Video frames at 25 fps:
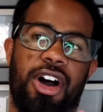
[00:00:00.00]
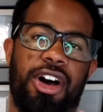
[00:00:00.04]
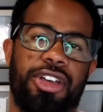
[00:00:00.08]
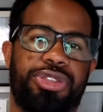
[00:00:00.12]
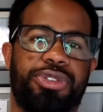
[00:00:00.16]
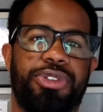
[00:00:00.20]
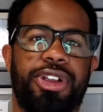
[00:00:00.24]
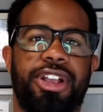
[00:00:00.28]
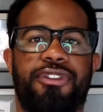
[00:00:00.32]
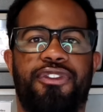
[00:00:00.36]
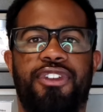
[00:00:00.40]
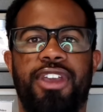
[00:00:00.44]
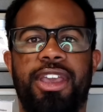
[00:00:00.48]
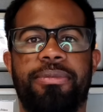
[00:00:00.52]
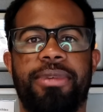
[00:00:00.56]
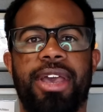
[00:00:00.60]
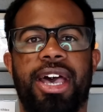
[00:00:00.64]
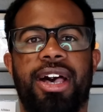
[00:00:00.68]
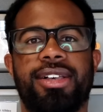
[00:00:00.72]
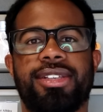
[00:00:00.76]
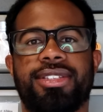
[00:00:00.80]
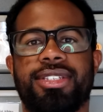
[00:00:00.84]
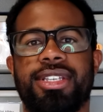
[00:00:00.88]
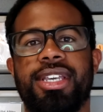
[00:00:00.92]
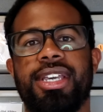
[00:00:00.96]
all 3
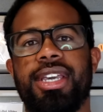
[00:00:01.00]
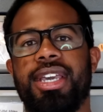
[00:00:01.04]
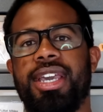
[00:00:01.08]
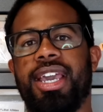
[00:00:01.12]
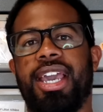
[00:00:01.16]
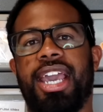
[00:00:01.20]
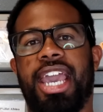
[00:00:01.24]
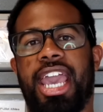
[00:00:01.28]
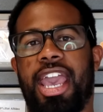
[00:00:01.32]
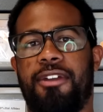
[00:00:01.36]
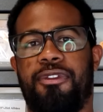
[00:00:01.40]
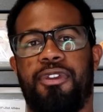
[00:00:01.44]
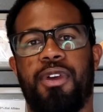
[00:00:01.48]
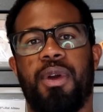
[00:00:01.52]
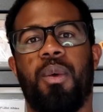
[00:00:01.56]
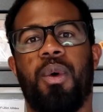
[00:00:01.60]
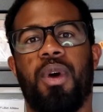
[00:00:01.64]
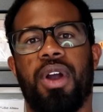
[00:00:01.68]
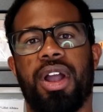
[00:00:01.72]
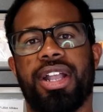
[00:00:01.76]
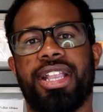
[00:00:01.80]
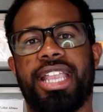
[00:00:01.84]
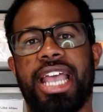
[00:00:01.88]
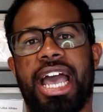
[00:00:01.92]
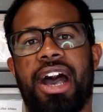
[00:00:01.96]
females if it
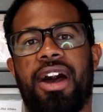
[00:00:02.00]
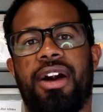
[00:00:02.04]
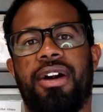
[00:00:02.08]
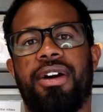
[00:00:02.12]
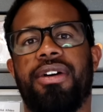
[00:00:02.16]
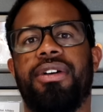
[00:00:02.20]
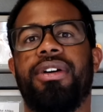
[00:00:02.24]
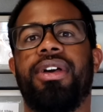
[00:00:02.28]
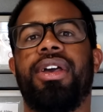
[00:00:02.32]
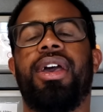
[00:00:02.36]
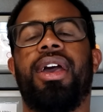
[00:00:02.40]
worked out.